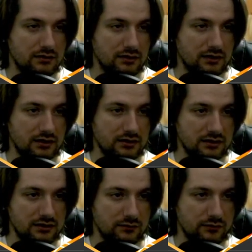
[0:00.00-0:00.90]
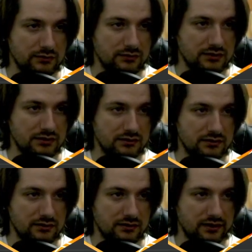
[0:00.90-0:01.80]
And then we
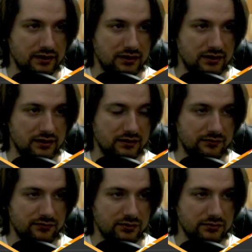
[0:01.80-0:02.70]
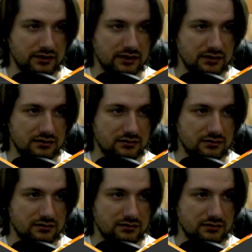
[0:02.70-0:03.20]
will forward it.